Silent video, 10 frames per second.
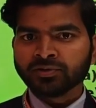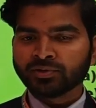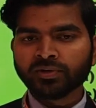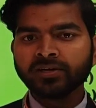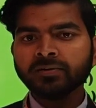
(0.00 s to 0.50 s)

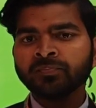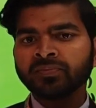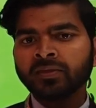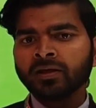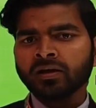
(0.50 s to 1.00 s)
Today,
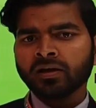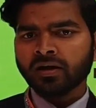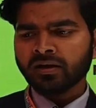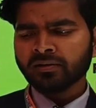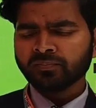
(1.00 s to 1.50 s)

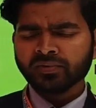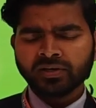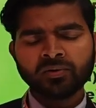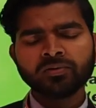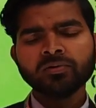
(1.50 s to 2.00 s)

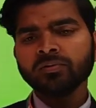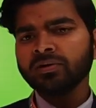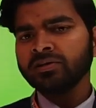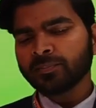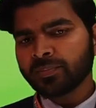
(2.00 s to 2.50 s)
now
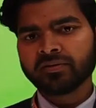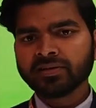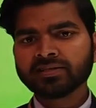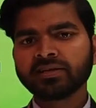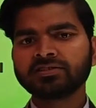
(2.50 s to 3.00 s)
in the
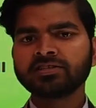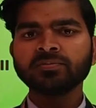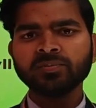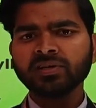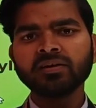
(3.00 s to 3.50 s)
previous lecture
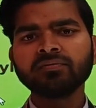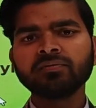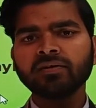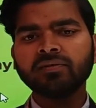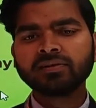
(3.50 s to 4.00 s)
we have
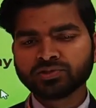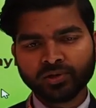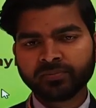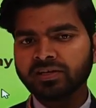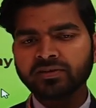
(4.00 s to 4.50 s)
covered
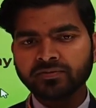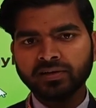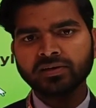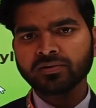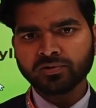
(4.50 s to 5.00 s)
so many
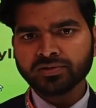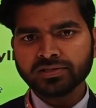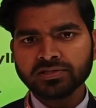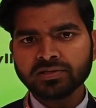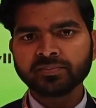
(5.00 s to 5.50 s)
different
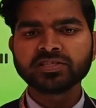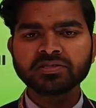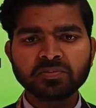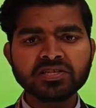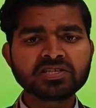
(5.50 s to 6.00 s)
questions which
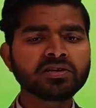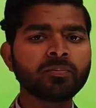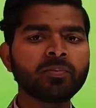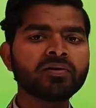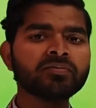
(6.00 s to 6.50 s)
is based
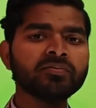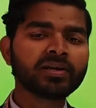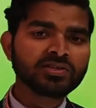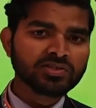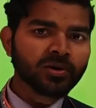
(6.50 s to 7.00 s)
upon
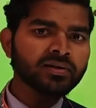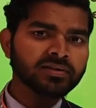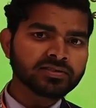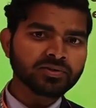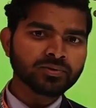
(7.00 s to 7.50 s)
very short
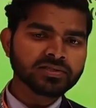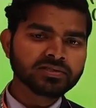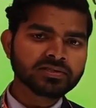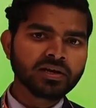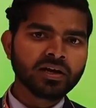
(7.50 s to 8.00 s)
answer
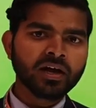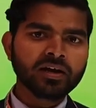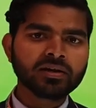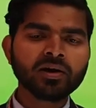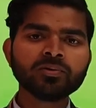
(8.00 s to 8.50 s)
questions,
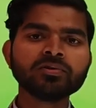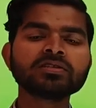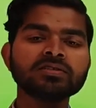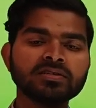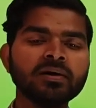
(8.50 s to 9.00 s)
and now
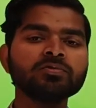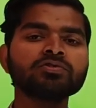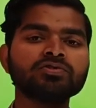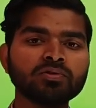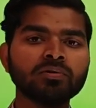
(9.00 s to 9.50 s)
it's time
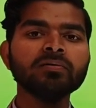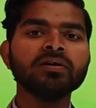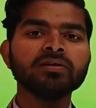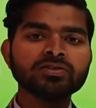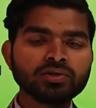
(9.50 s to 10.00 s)
to solve
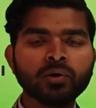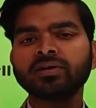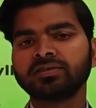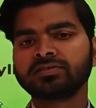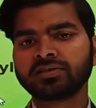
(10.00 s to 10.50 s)

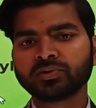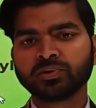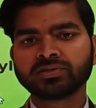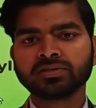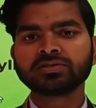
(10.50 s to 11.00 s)
short answers
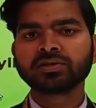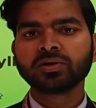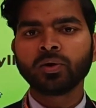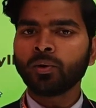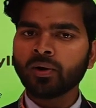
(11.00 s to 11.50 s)
questions.
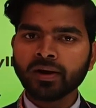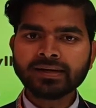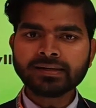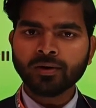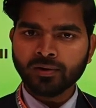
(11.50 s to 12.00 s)

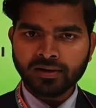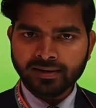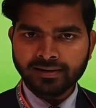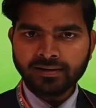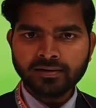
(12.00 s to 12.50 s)
Alright, all
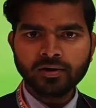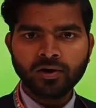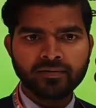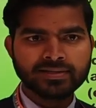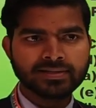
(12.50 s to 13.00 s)
clear?
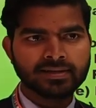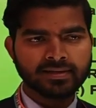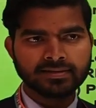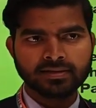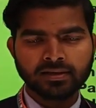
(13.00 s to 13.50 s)
Obviously
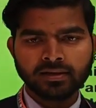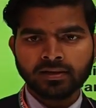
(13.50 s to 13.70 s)
yes.